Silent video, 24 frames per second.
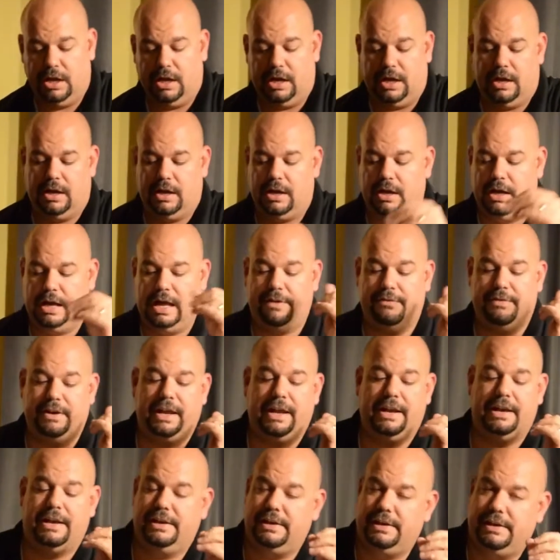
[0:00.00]
Haven't
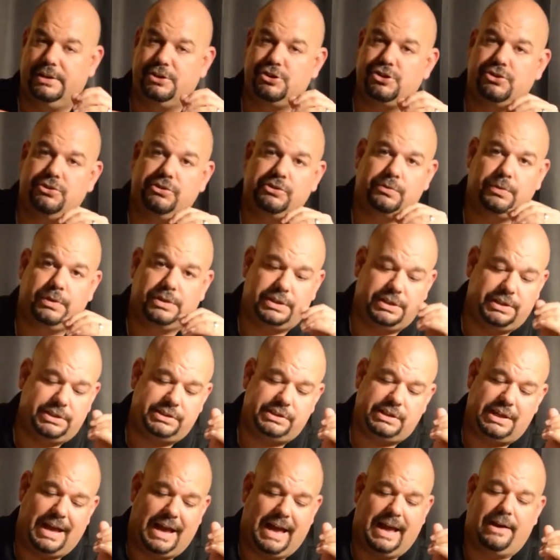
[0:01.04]
had any issues with
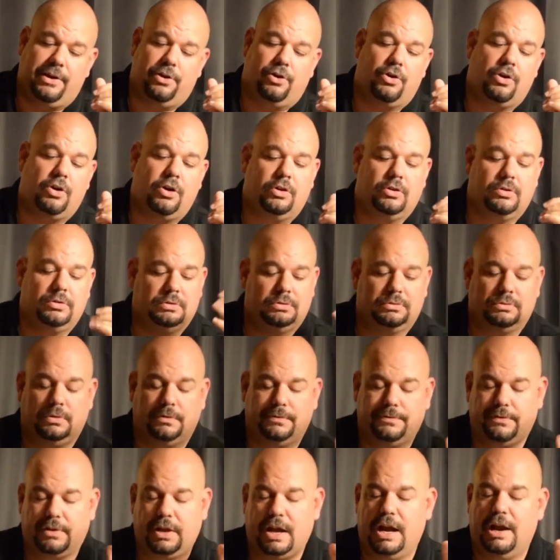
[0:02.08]
this at all.
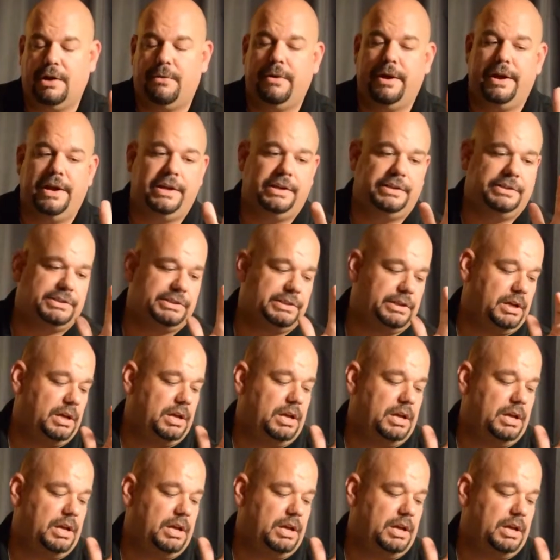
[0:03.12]
No flyaways.